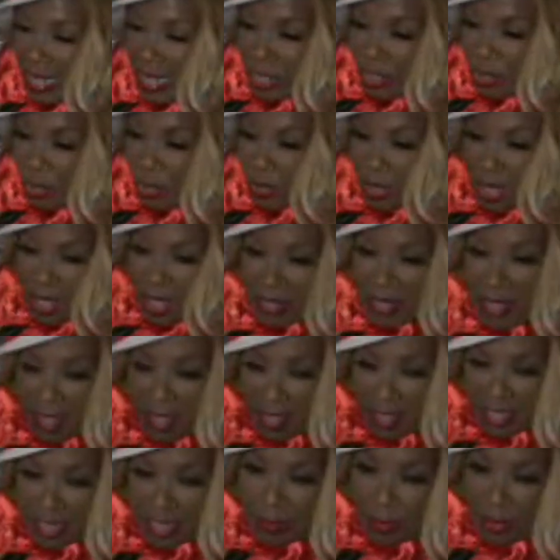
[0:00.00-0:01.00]
do not
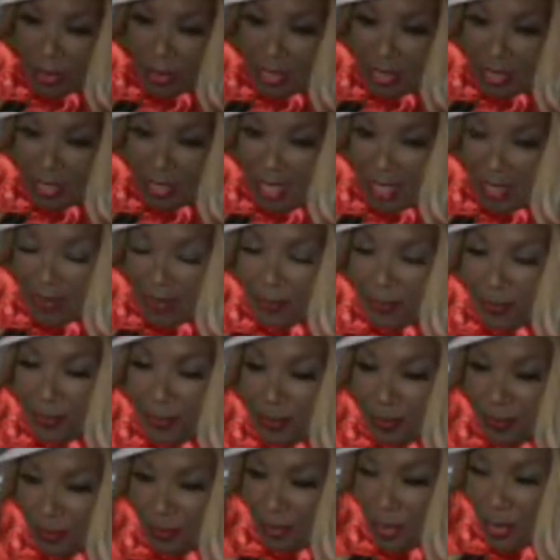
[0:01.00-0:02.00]
experience that.
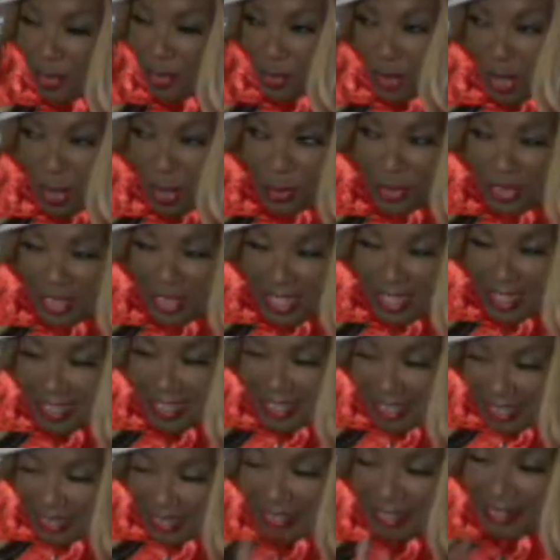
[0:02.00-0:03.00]
Do I wish I did?
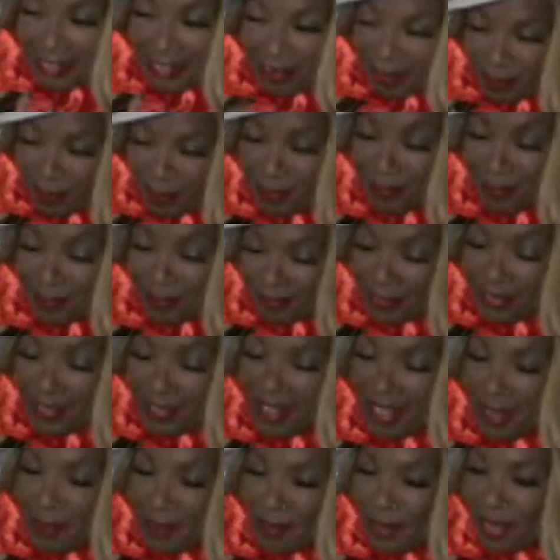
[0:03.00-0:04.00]
I'm
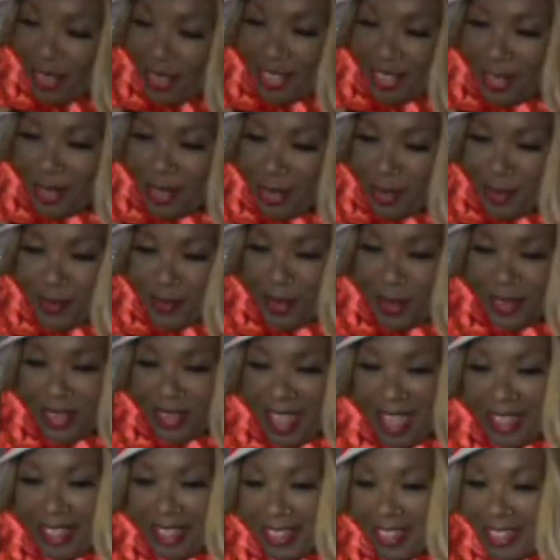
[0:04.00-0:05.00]
not sure about that
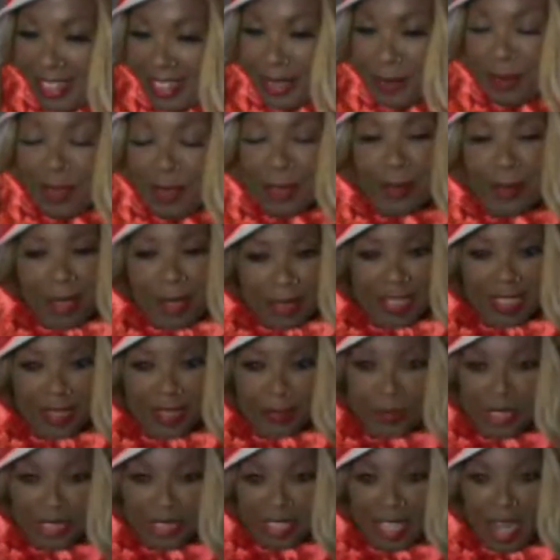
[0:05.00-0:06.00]
because it can be a little bit
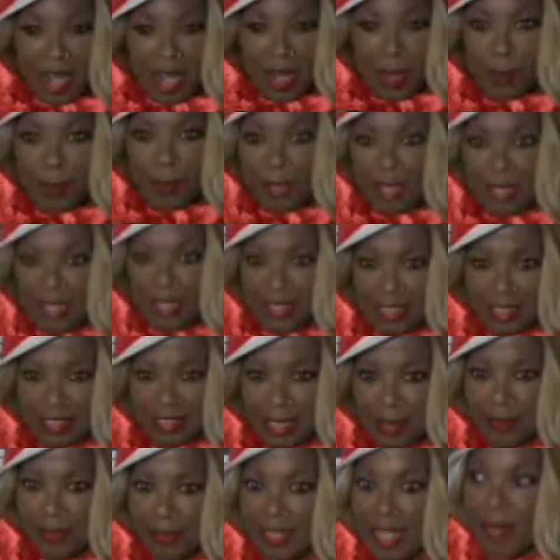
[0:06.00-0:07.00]
scary, but at the same
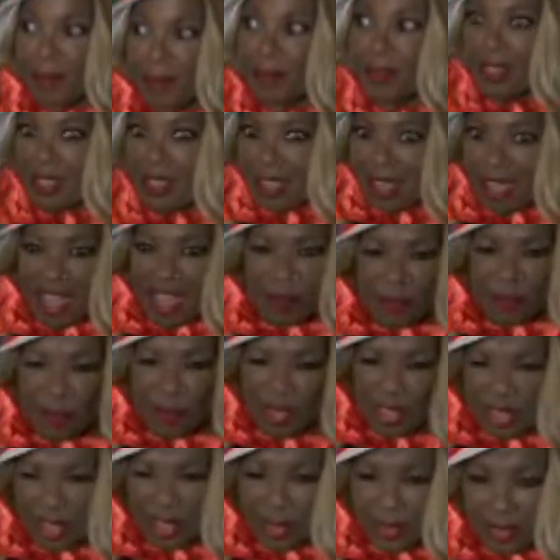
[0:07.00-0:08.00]
time, I'm always
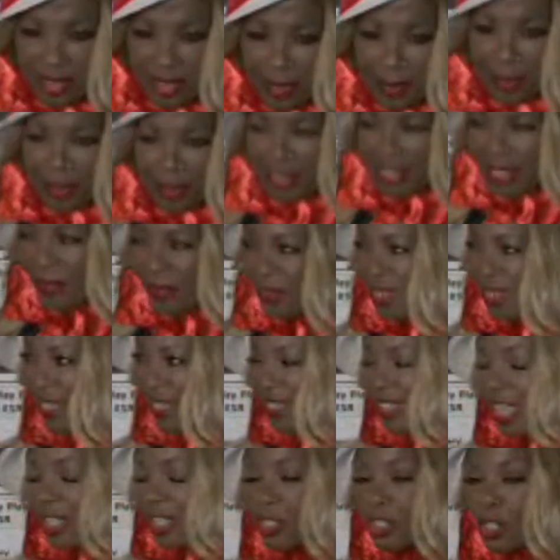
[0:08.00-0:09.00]
curious about stuff like
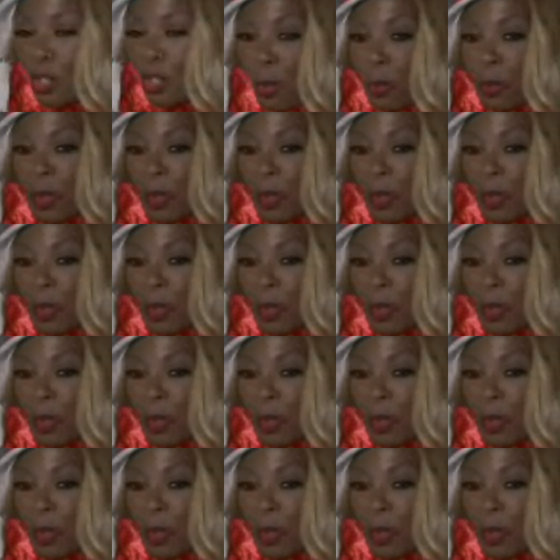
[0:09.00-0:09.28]
that. So